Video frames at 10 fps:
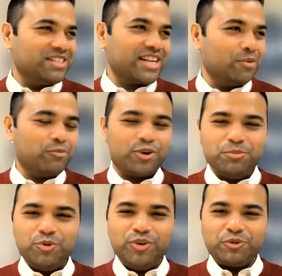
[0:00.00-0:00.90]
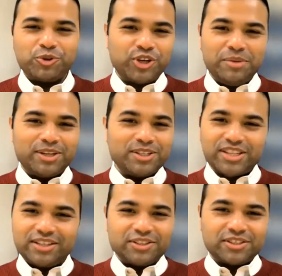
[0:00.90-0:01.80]
they sign up for a movie for 3
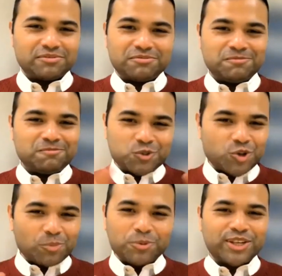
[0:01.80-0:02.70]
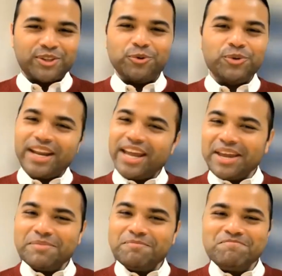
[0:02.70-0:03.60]
months, they just stop using their own
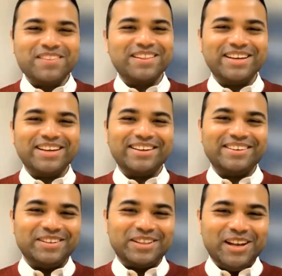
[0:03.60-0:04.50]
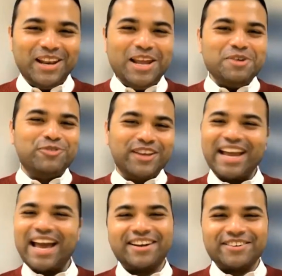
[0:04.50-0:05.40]
name, they live
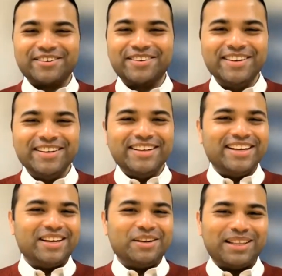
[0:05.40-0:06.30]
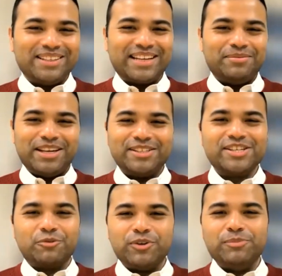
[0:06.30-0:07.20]
the character, and by the time they
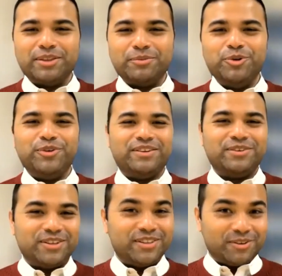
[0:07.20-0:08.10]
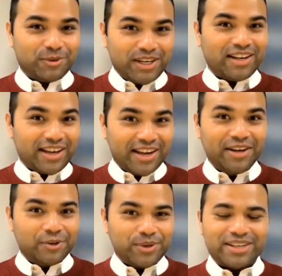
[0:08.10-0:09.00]
start filming the movie, they're really like
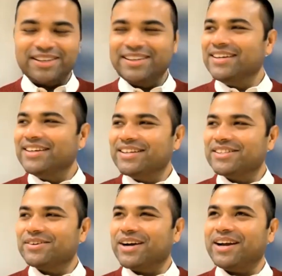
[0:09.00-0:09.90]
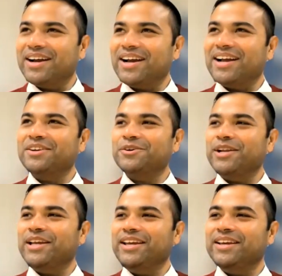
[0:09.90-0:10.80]
into it. And so I kind of
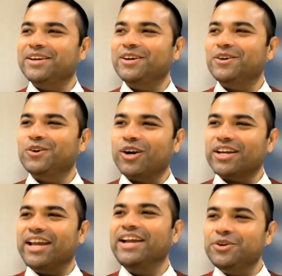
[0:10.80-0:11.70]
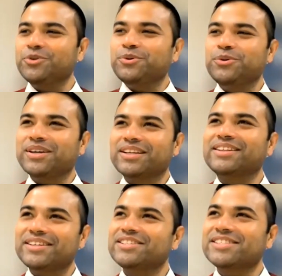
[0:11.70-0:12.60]
really got into
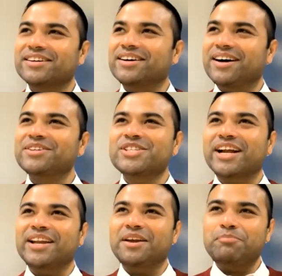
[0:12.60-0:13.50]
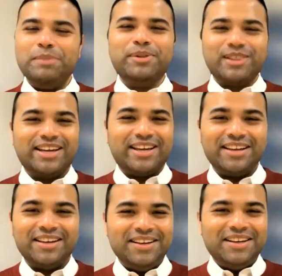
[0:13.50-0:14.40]
this understanding people
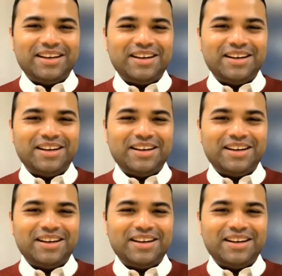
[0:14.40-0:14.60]
thing,